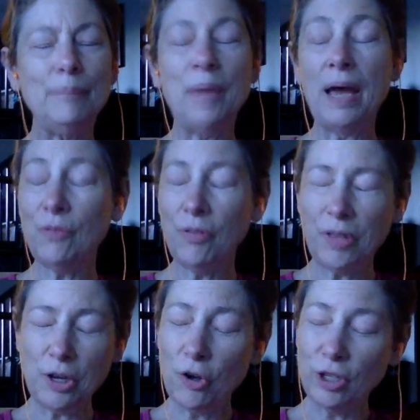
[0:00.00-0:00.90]
back then
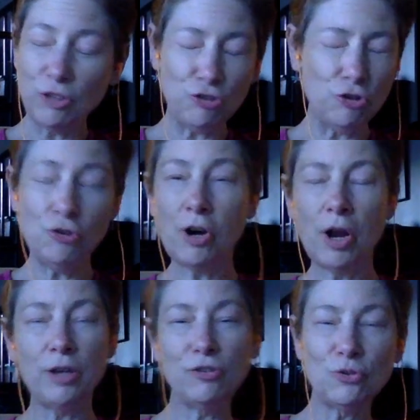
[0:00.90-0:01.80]
they called it junior
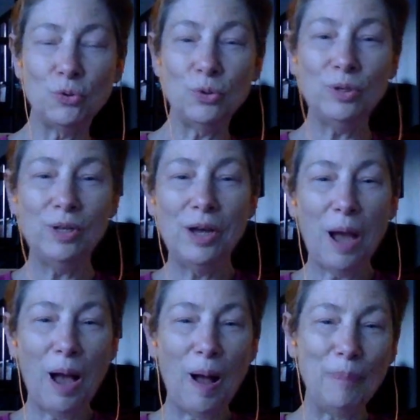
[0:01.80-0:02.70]
high school,
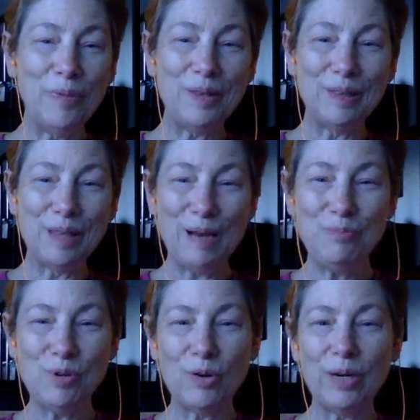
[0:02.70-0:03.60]

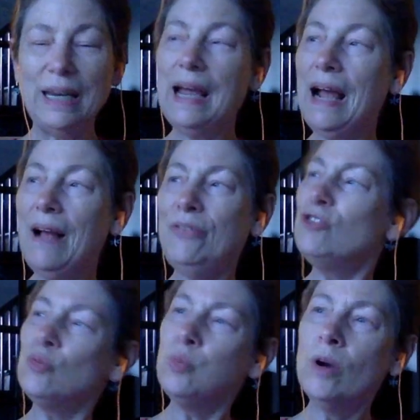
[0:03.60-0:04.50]
library had
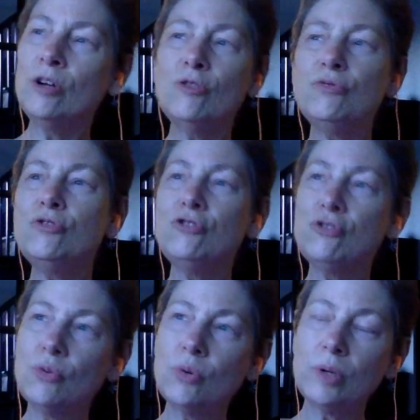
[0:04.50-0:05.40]
this wonderful
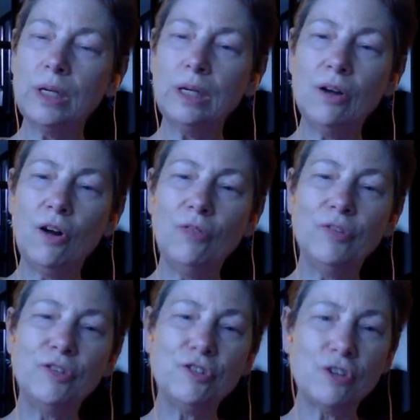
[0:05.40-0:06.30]
story
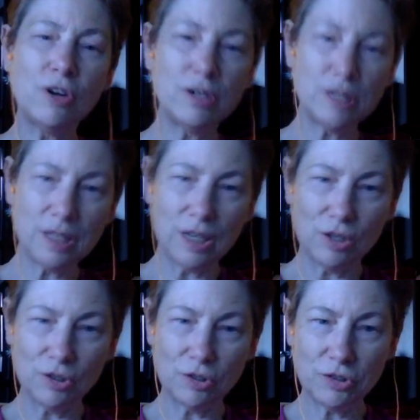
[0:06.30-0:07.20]
called The Star
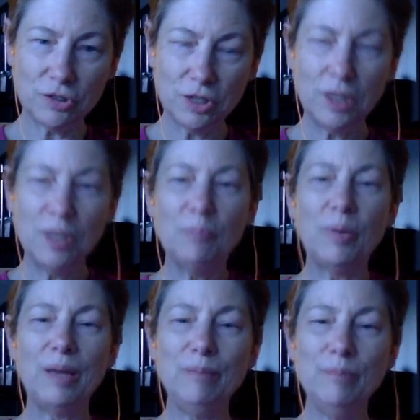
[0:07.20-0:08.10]
Seekers
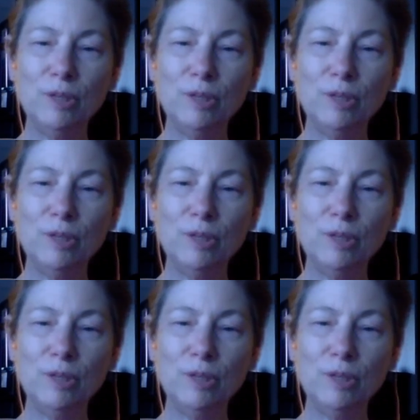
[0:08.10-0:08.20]
by